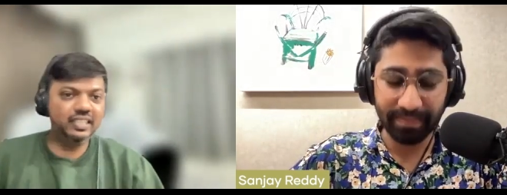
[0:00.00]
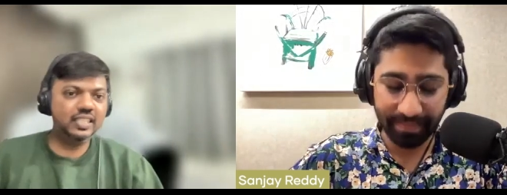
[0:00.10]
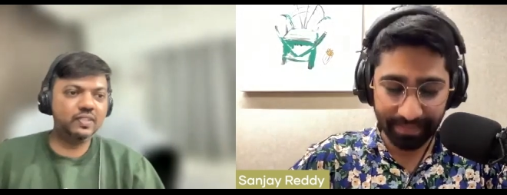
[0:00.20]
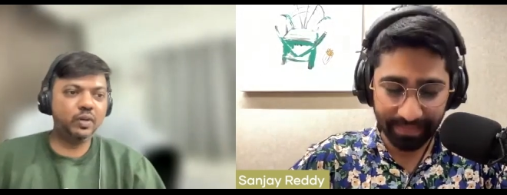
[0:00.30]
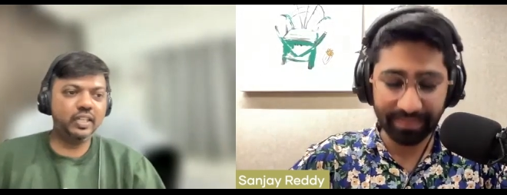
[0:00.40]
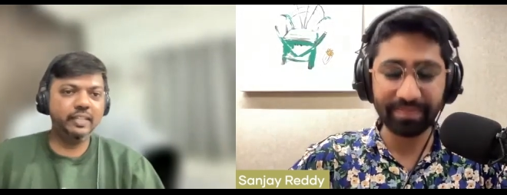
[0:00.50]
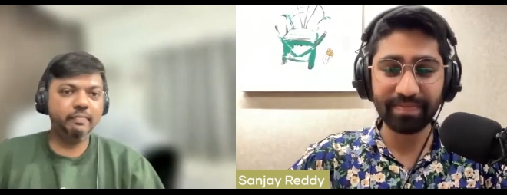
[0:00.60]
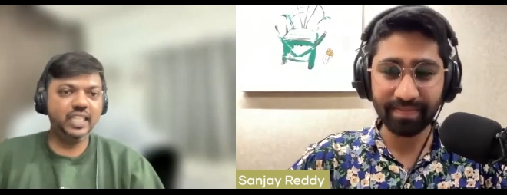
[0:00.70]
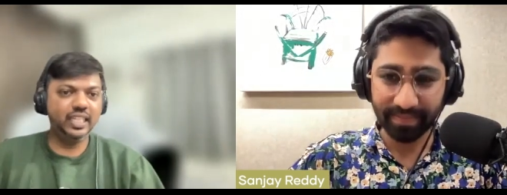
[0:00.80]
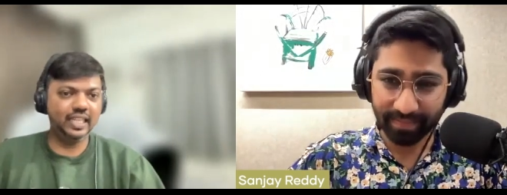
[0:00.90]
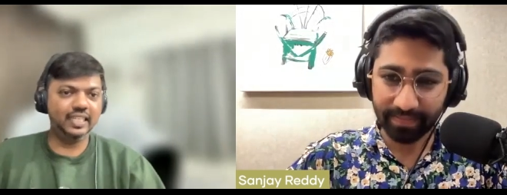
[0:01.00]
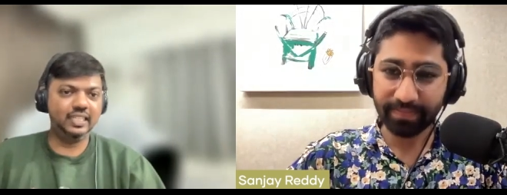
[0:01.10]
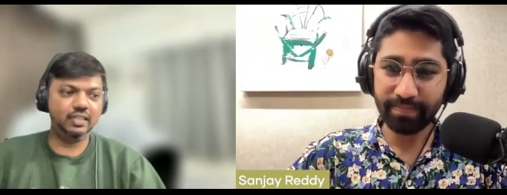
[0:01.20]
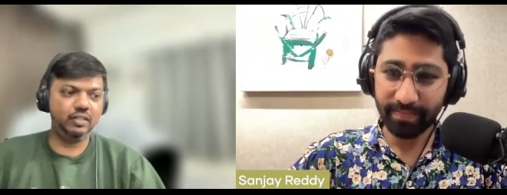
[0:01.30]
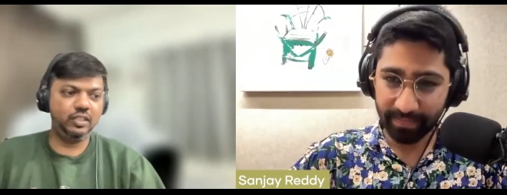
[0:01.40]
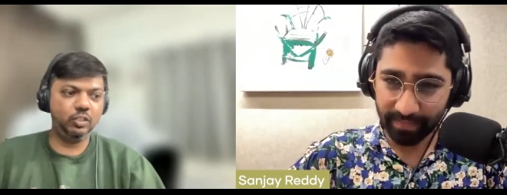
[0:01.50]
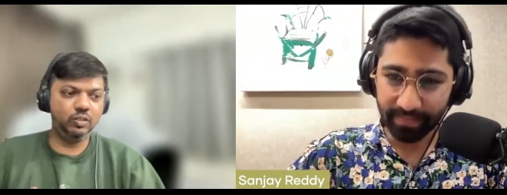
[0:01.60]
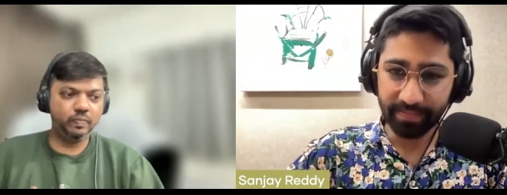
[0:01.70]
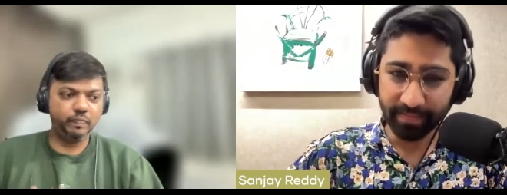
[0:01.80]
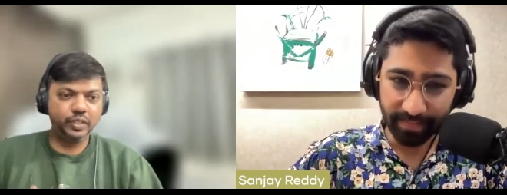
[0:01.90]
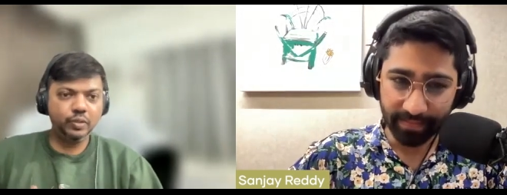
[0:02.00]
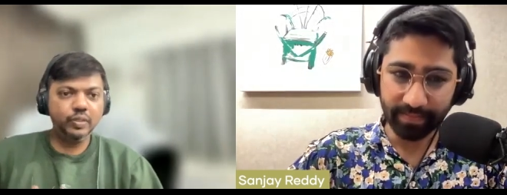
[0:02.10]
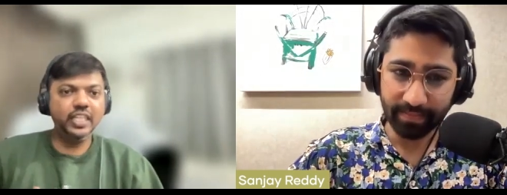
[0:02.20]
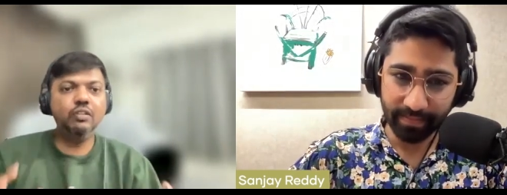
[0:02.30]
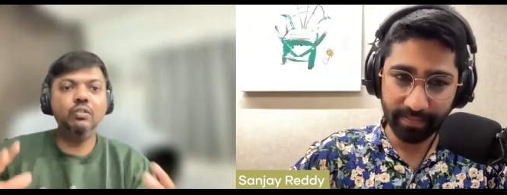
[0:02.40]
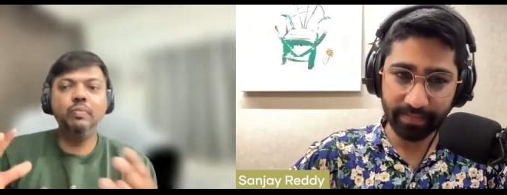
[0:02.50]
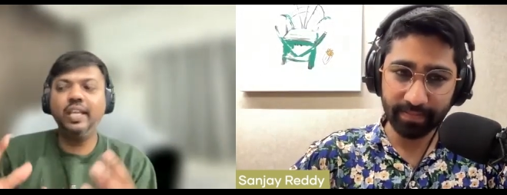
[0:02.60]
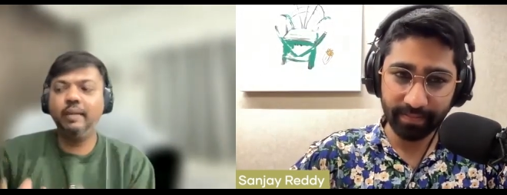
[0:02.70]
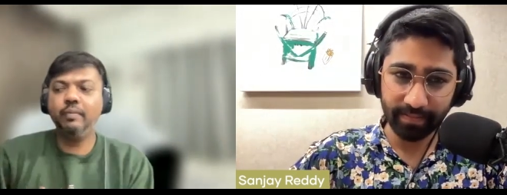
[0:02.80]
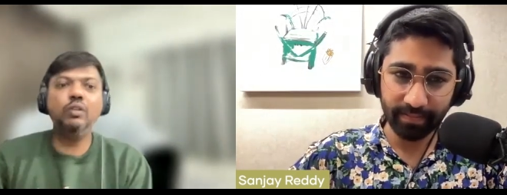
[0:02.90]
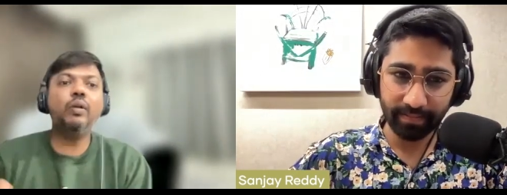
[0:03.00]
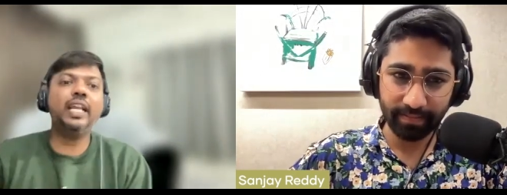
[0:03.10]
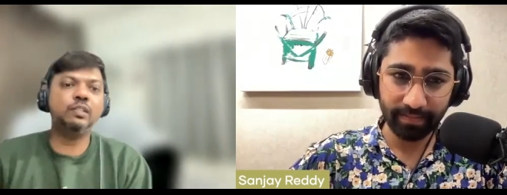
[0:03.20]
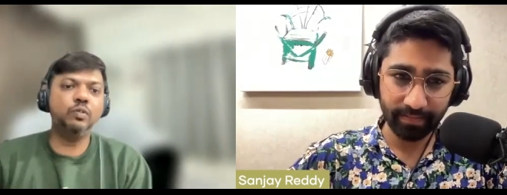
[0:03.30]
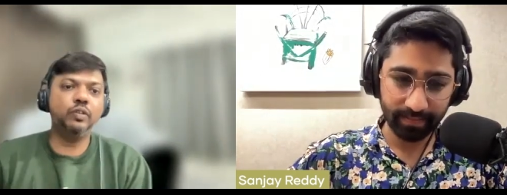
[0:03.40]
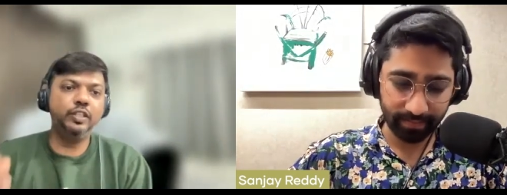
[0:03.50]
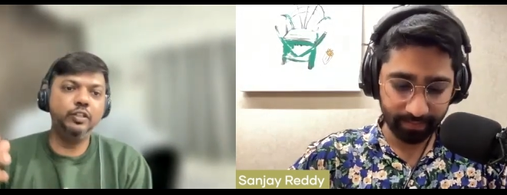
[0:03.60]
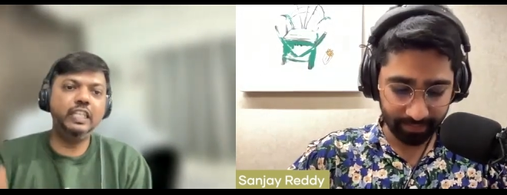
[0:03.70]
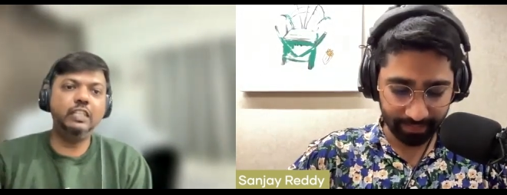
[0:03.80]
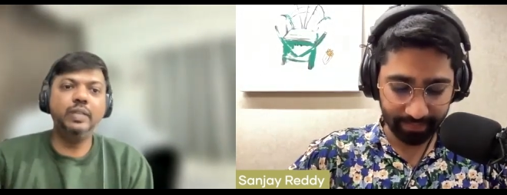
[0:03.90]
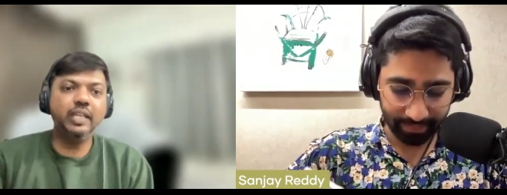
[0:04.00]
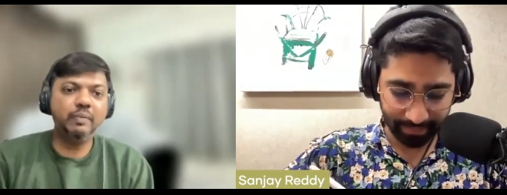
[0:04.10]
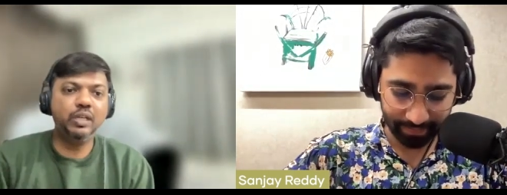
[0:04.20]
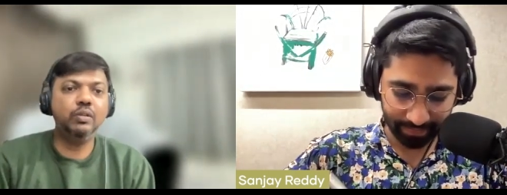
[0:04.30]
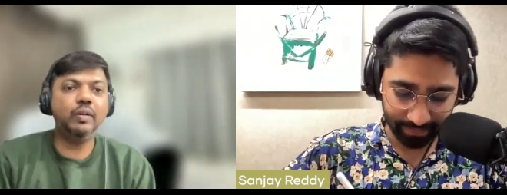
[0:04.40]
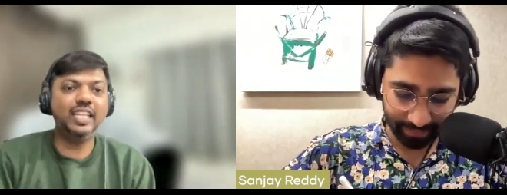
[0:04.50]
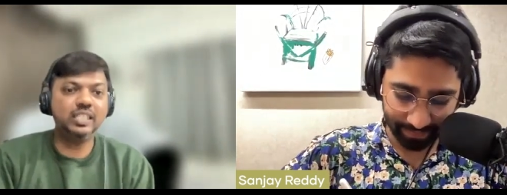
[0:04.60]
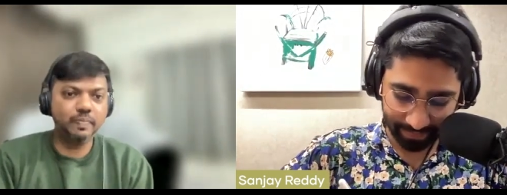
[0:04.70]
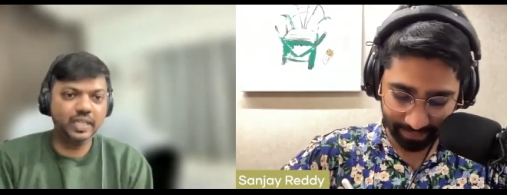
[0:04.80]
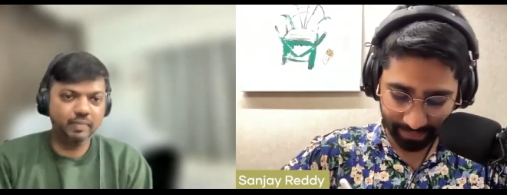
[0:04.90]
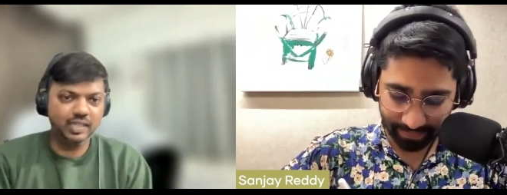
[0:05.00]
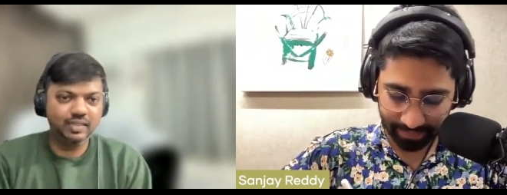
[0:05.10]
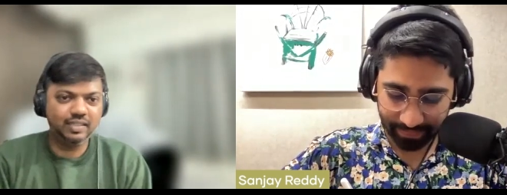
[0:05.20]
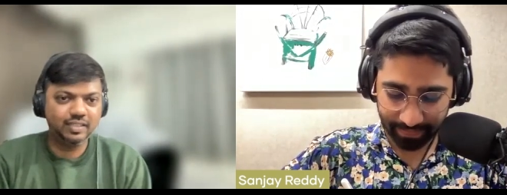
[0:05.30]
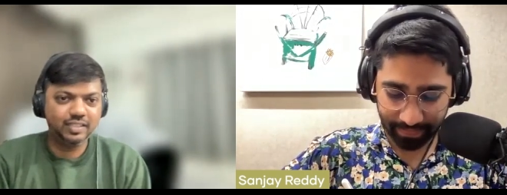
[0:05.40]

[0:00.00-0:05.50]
Speaker 1: this is what they mean that you know you need to be able to explore you need to be able to experiment